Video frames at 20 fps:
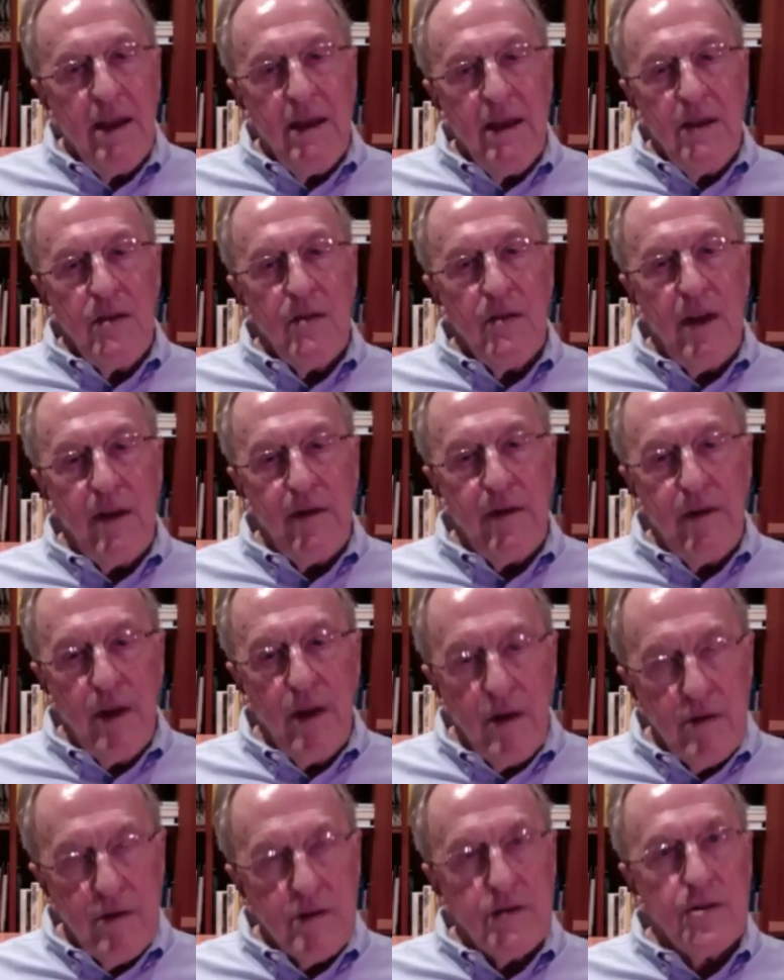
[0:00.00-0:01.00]
You have
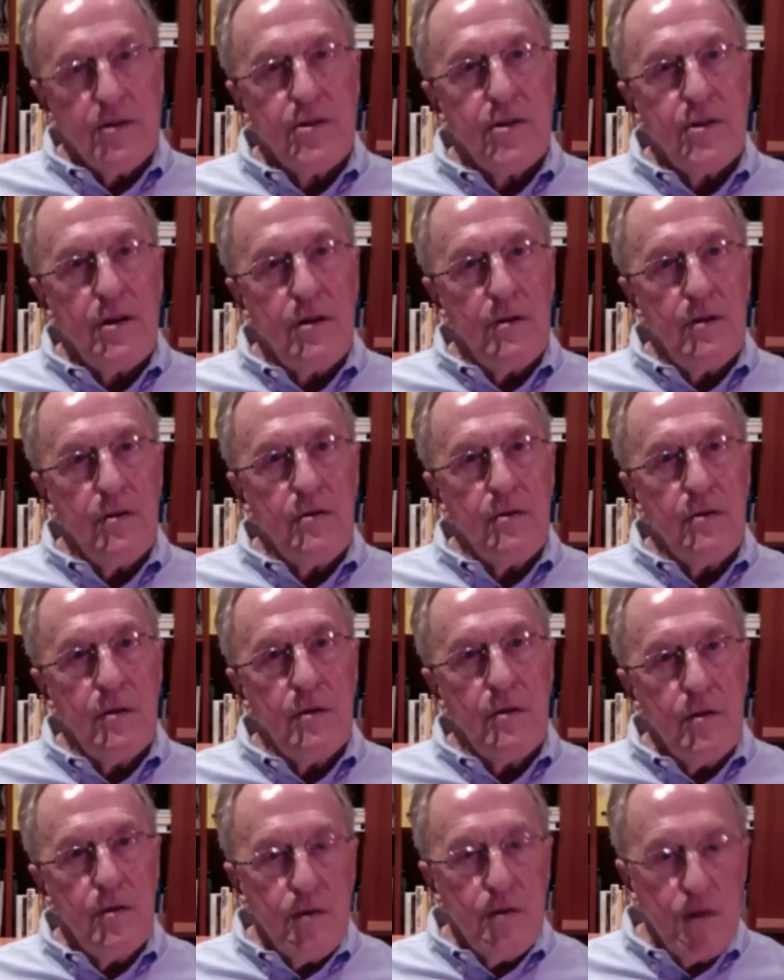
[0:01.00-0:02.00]
no control, you
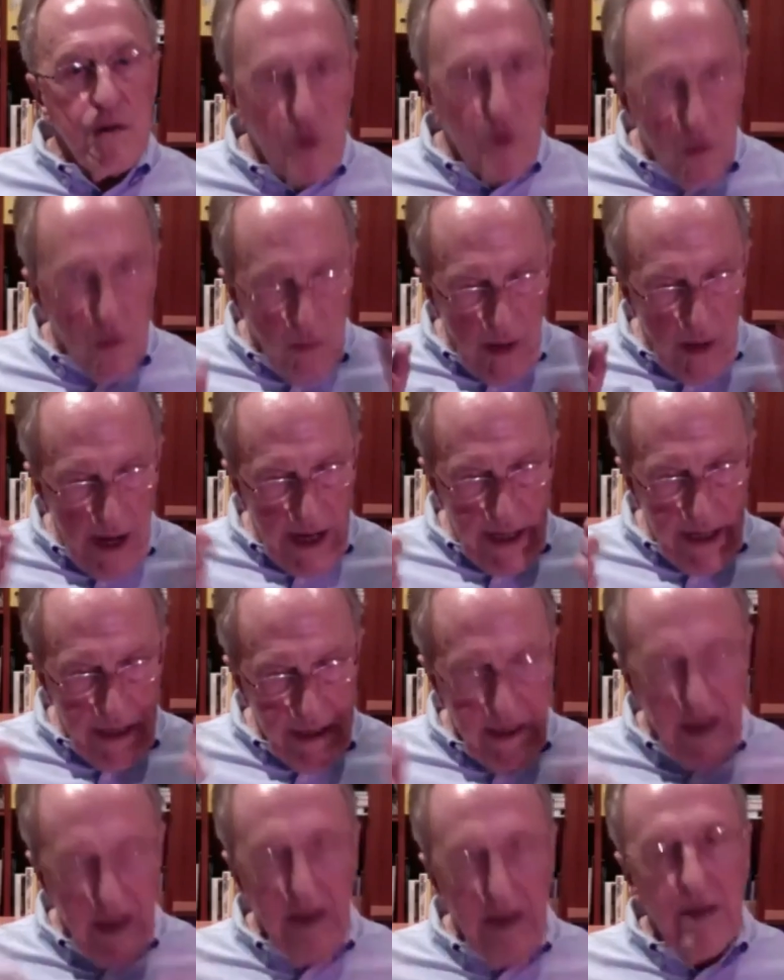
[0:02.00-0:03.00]
lose your mind,
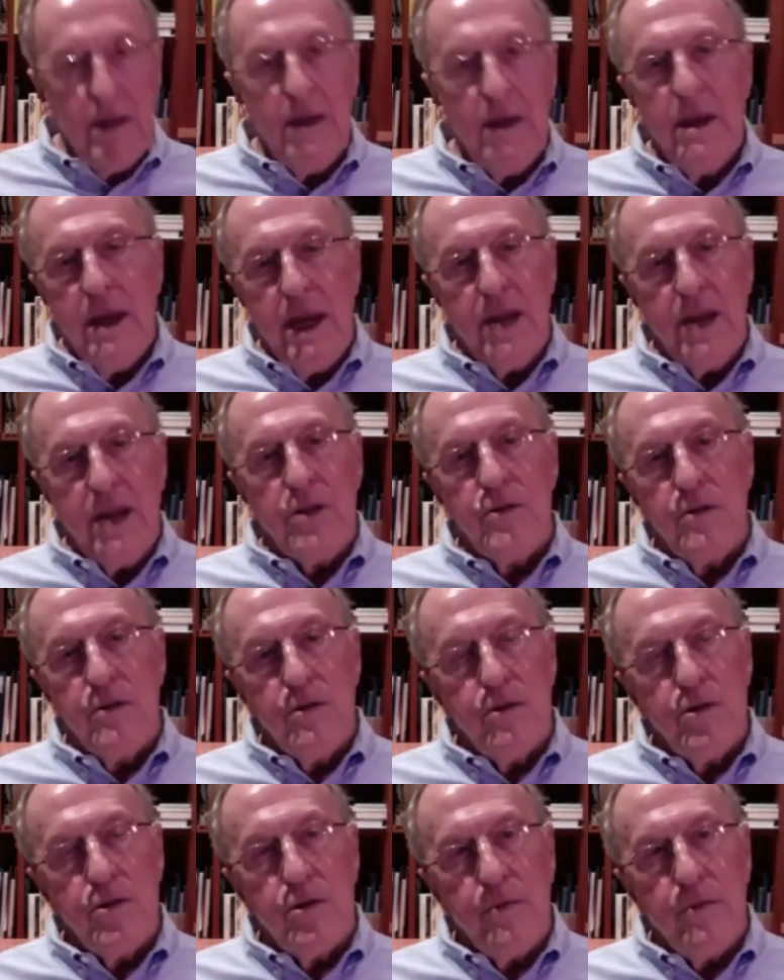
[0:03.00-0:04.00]
and you
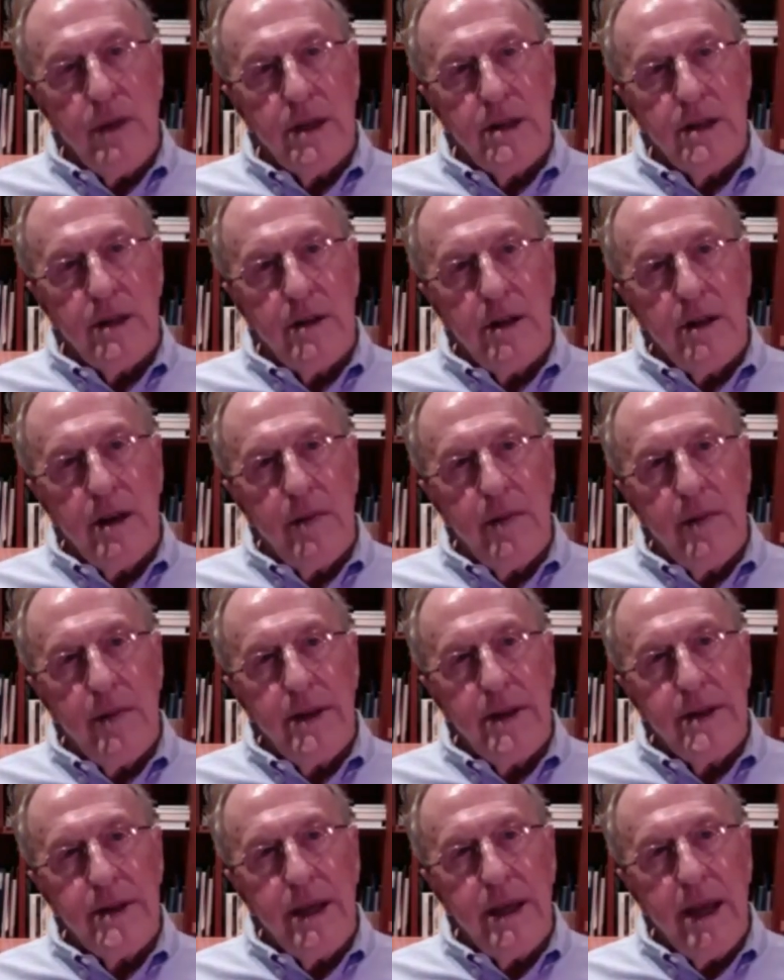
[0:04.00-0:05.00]
lose your muscle
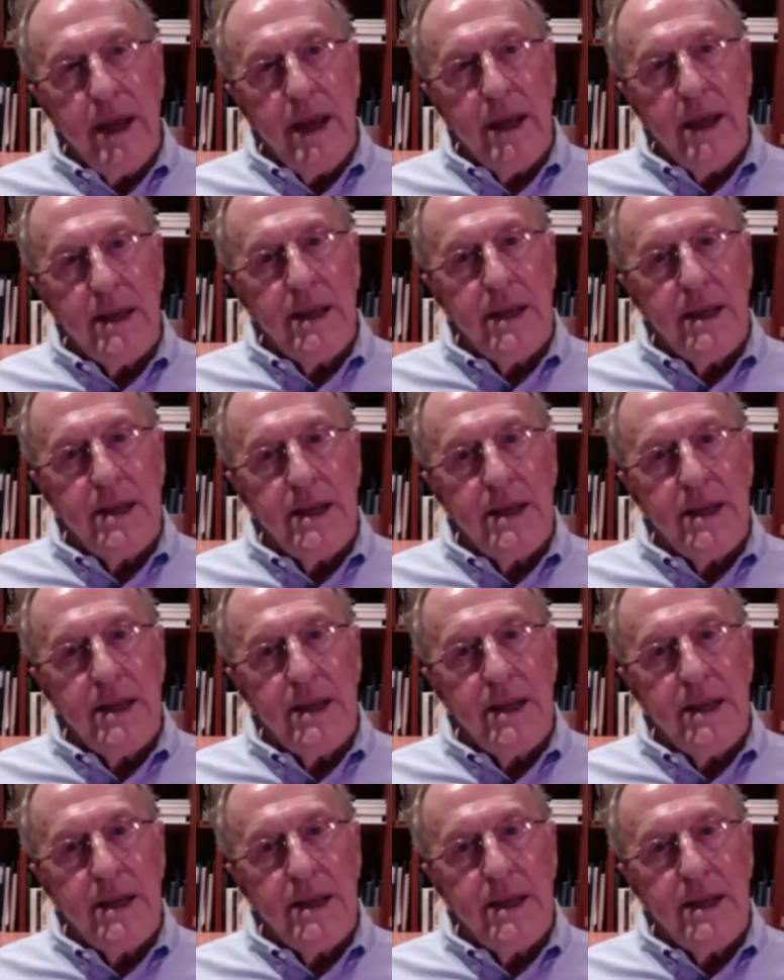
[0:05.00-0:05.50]
ability. And it